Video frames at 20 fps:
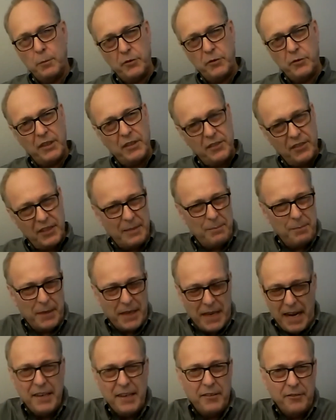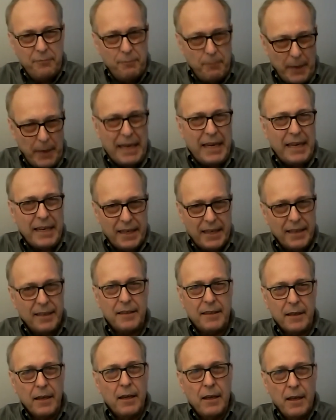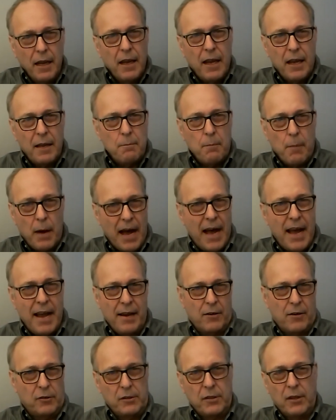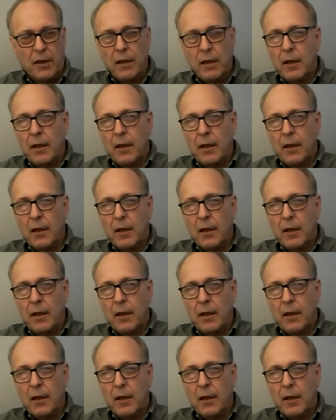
she seemed kind of meek and mild.